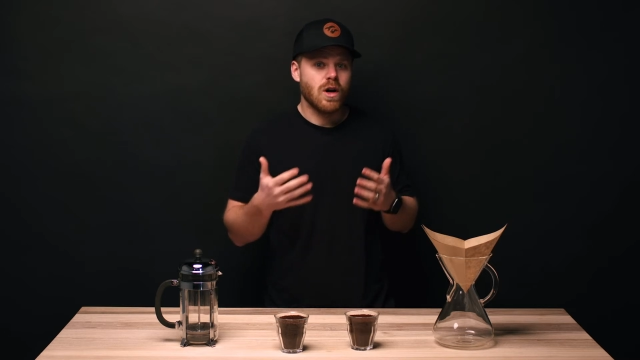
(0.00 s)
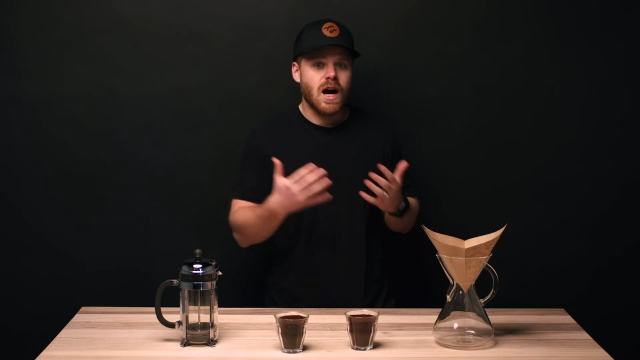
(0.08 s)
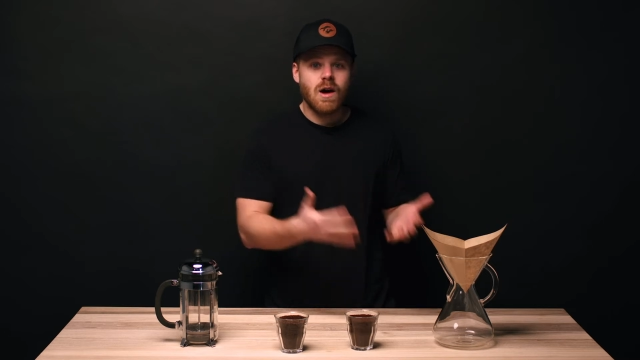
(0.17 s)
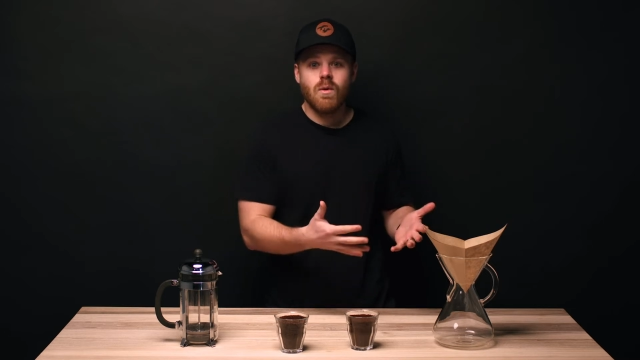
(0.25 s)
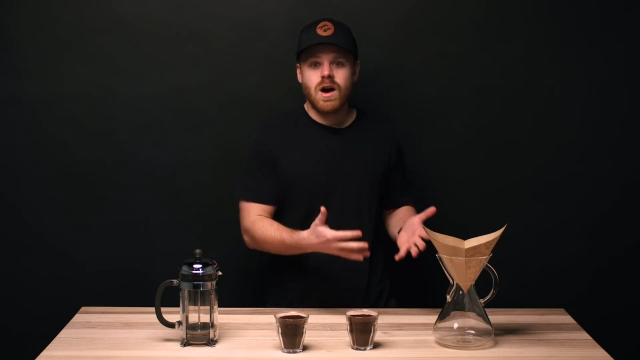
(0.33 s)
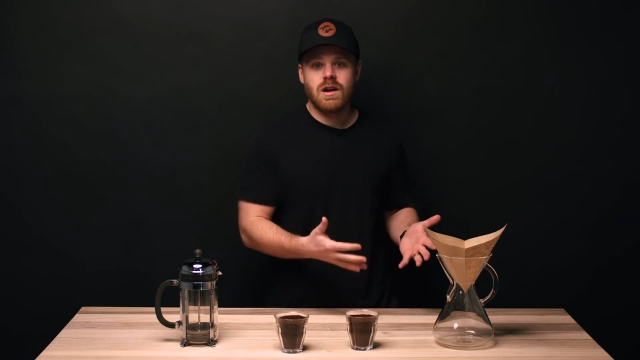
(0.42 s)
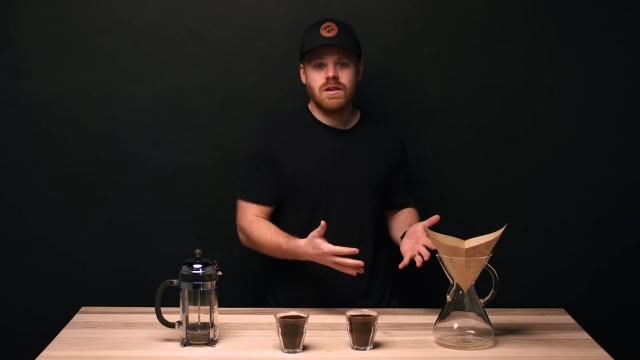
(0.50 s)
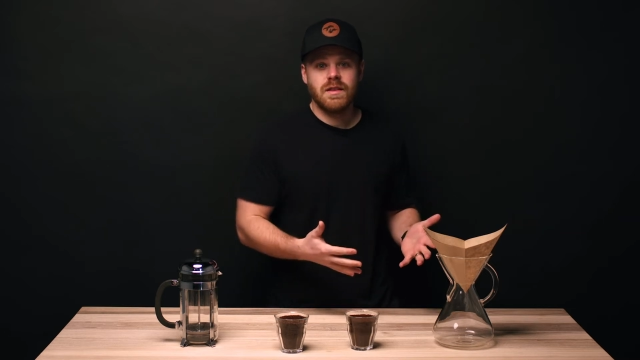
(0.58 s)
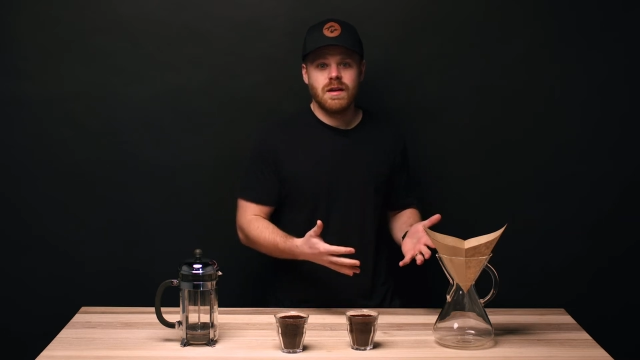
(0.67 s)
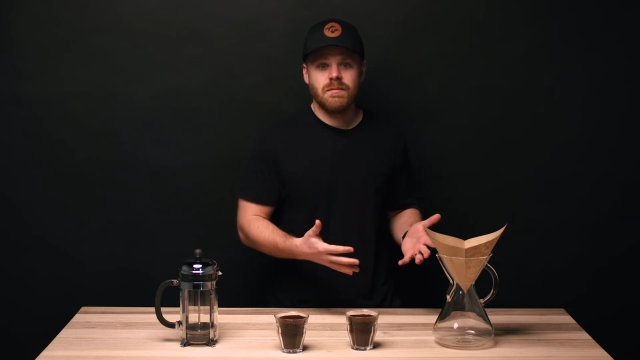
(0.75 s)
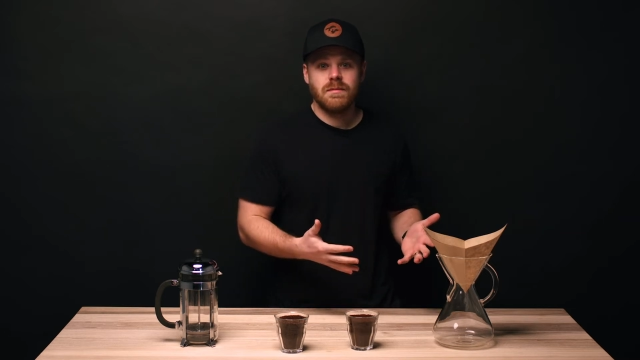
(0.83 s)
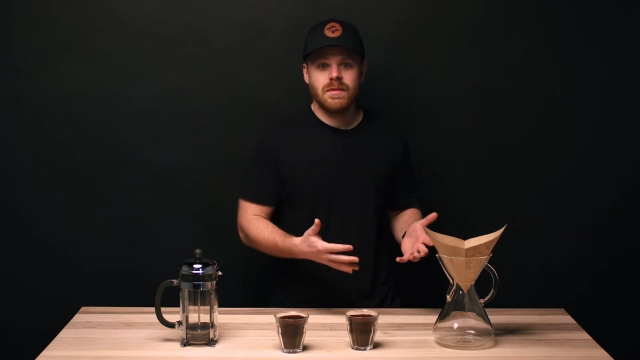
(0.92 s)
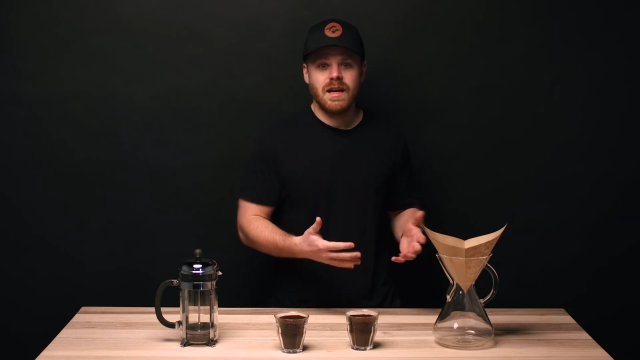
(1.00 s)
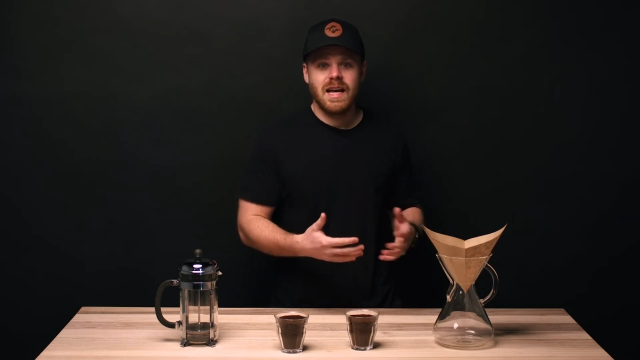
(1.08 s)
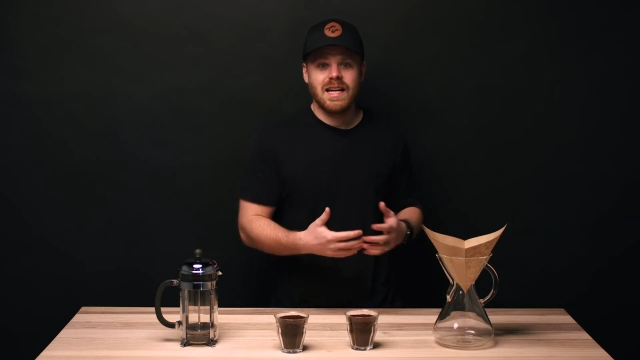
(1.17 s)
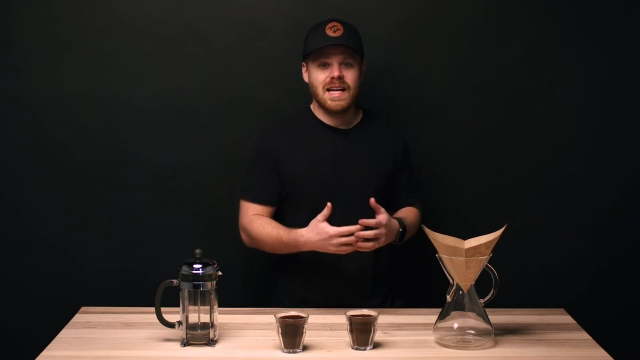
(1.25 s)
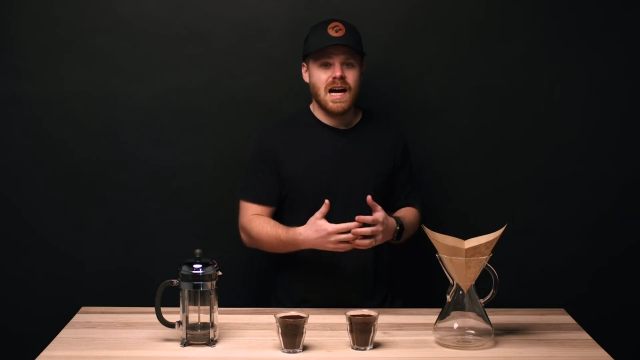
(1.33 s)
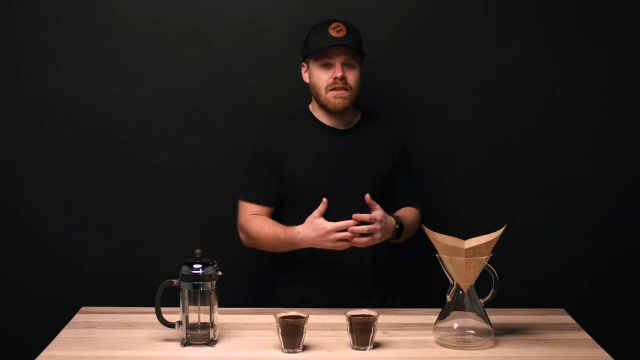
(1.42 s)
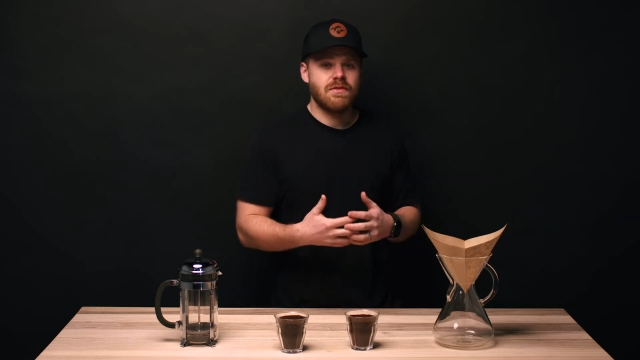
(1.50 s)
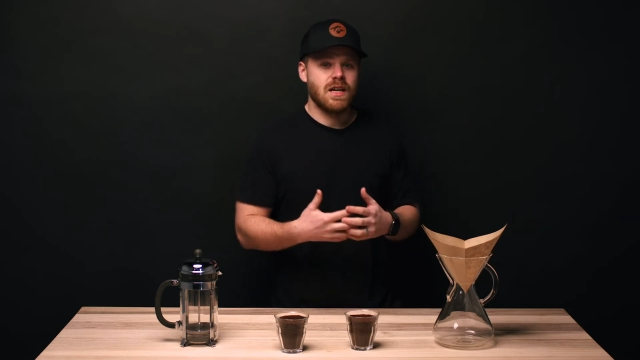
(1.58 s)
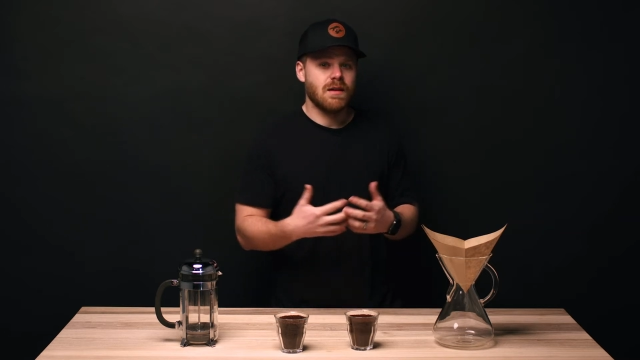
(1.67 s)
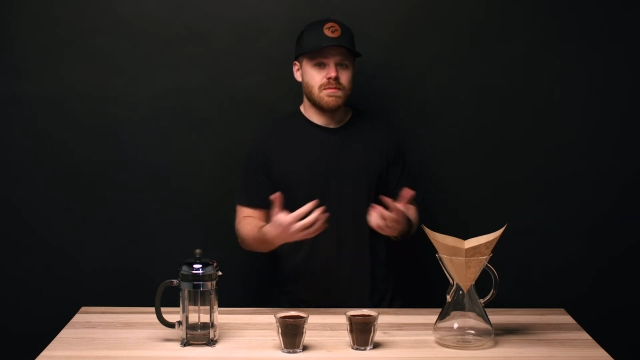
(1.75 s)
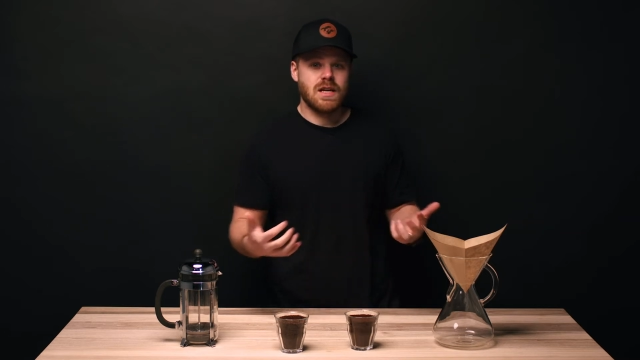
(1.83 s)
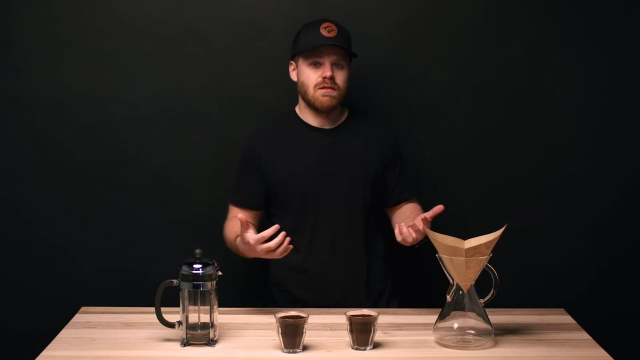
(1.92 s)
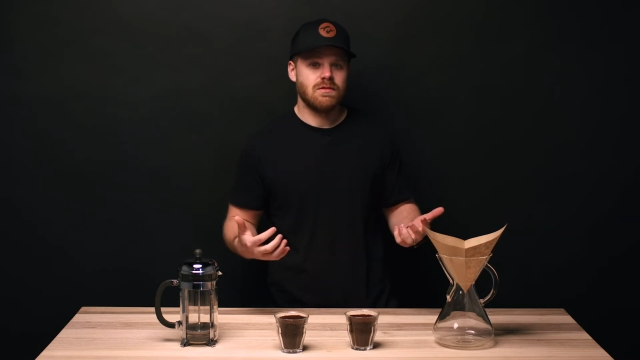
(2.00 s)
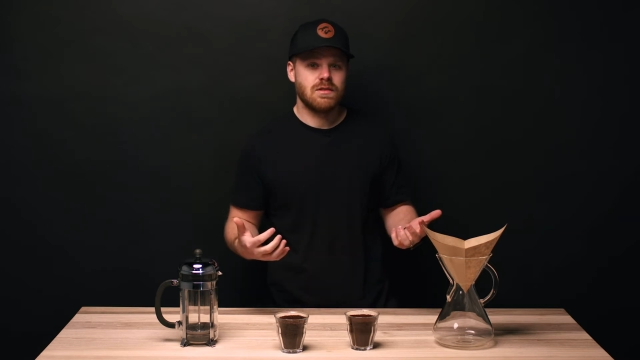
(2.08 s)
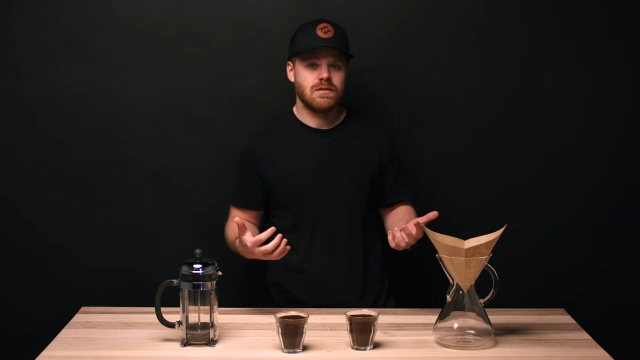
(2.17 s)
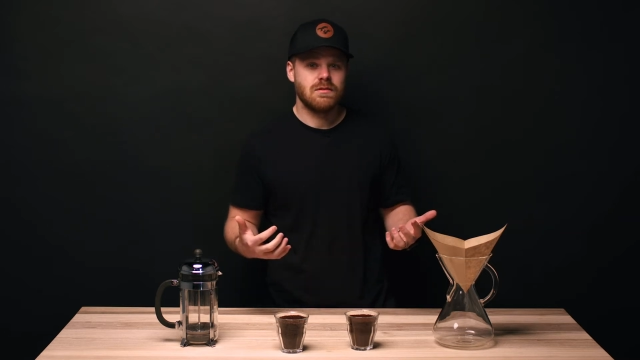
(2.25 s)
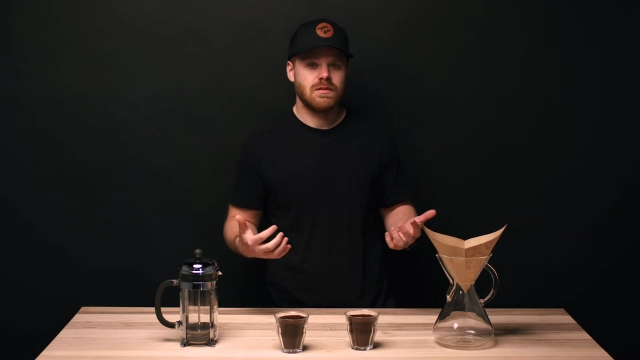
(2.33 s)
hot water in them, and coffee comes out.